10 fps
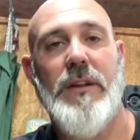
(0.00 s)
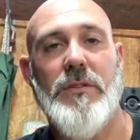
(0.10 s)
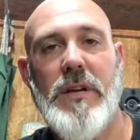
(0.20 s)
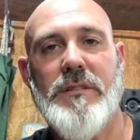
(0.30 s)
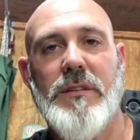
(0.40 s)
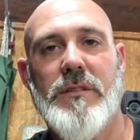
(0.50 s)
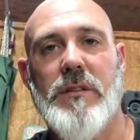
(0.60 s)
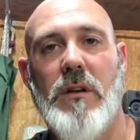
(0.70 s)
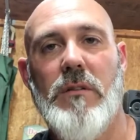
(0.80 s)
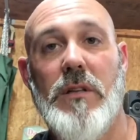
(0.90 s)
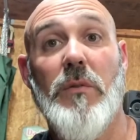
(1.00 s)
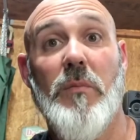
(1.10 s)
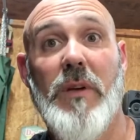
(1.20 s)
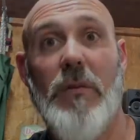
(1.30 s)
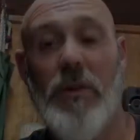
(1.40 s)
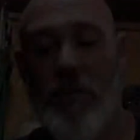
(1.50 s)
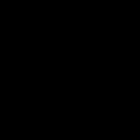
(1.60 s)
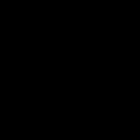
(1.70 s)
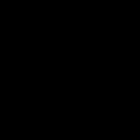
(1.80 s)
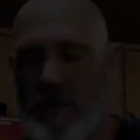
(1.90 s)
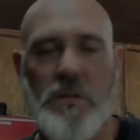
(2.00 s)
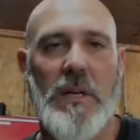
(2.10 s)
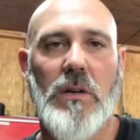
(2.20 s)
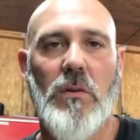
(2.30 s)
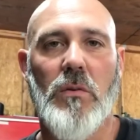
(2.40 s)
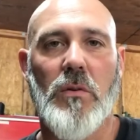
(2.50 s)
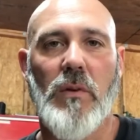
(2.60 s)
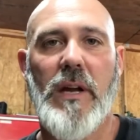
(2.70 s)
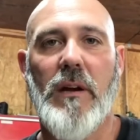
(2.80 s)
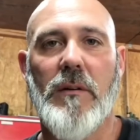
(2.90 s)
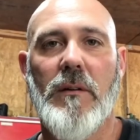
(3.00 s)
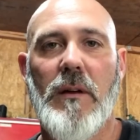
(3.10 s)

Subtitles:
a dressing stone that you would be able to do it? And so I Googled around,